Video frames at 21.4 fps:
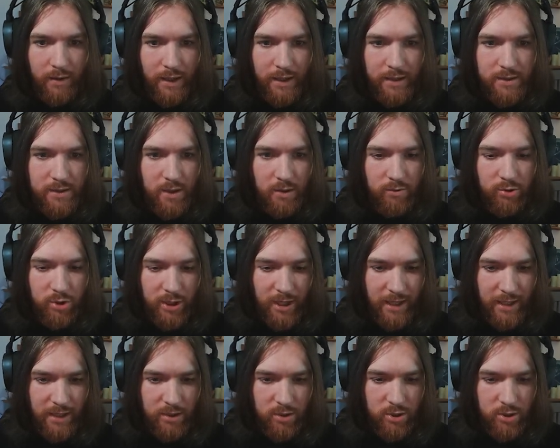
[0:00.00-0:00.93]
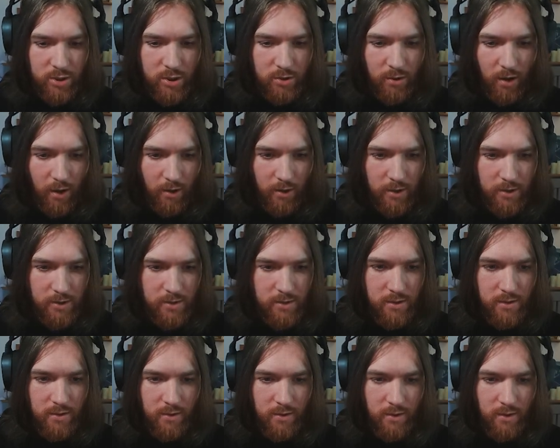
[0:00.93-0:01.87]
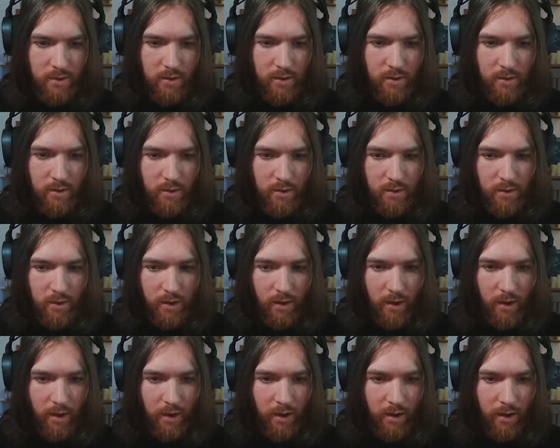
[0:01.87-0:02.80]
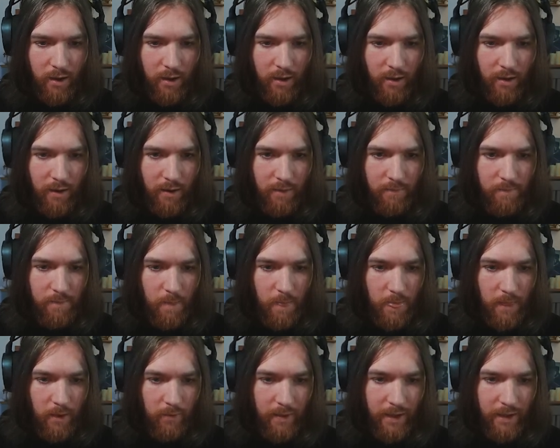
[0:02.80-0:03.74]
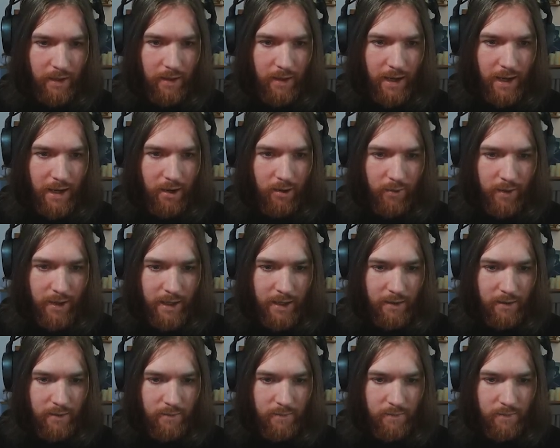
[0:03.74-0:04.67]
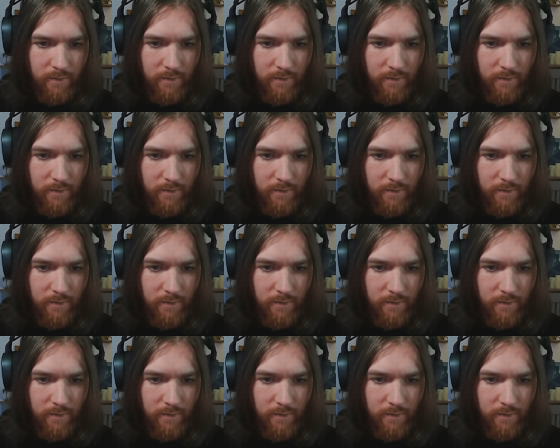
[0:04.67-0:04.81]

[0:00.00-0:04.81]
Okay, so change $2. Uh, well, how do I...